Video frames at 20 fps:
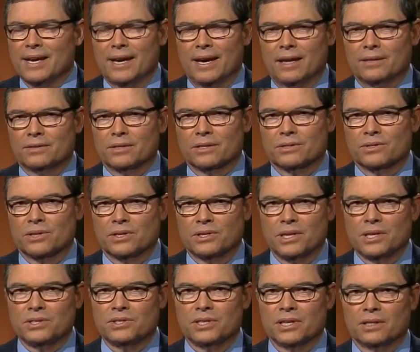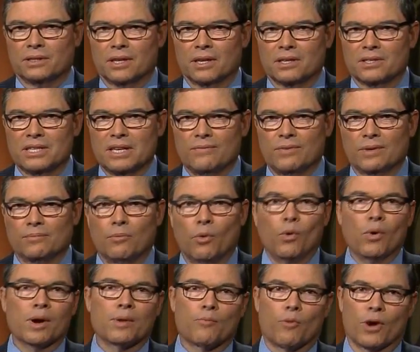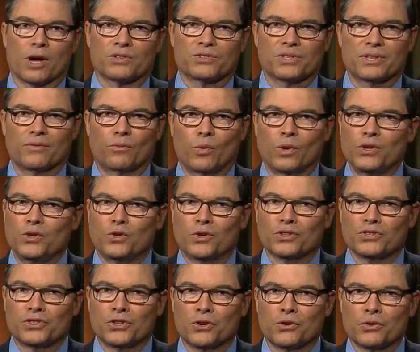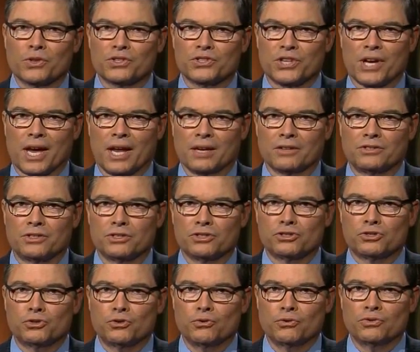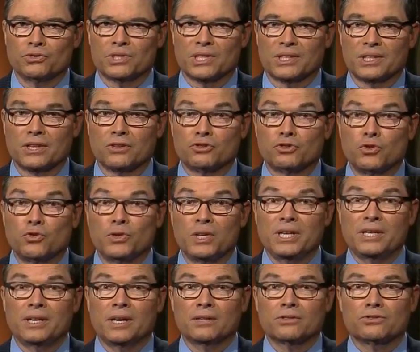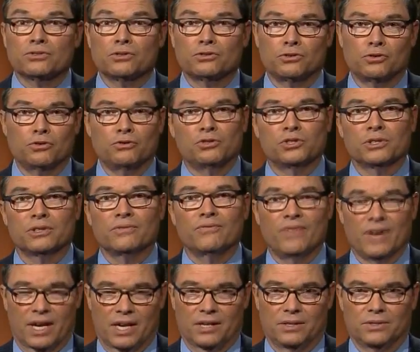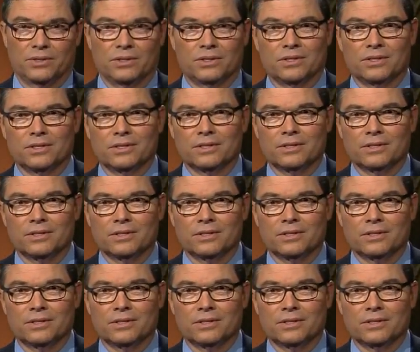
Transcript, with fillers: It's a statistic that is even more impressive when you consider the challenges students at this unique institution face.